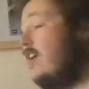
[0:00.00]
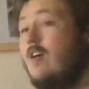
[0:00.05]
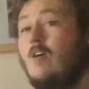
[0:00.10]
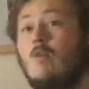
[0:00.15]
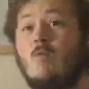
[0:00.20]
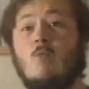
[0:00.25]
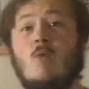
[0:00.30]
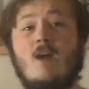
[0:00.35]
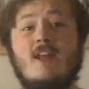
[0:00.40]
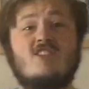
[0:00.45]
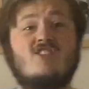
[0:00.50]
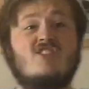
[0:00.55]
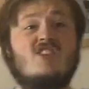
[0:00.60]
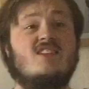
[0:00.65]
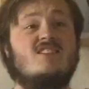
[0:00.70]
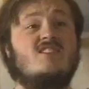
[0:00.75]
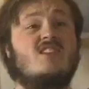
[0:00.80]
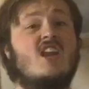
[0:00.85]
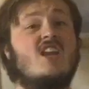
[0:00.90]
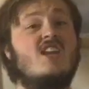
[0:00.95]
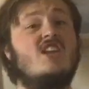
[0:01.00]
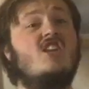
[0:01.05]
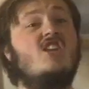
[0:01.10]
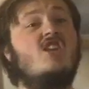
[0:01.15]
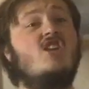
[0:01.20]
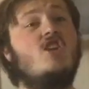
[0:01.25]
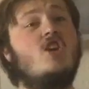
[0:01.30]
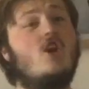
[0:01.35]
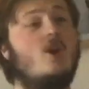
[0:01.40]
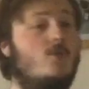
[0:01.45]
which is
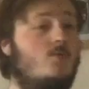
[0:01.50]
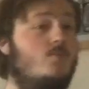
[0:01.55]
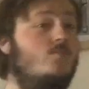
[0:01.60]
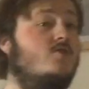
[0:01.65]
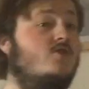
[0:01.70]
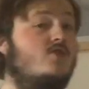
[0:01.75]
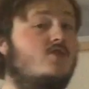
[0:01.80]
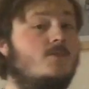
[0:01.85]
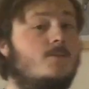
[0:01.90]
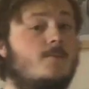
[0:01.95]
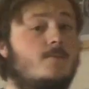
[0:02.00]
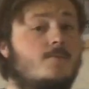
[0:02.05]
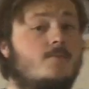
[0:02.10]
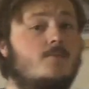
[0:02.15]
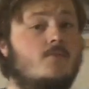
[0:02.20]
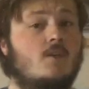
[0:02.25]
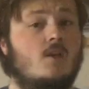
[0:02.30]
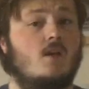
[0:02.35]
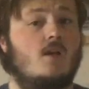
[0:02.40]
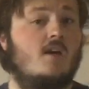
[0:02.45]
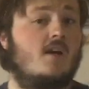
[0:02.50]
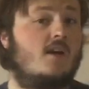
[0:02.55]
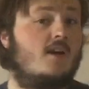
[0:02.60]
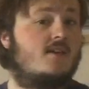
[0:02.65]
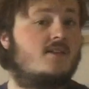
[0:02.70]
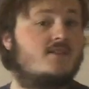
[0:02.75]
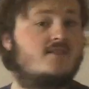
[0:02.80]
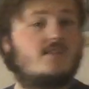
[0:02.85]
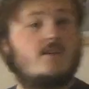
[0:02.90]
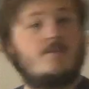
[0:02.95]
huge.
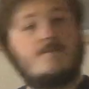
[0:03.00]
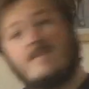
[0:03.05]
So for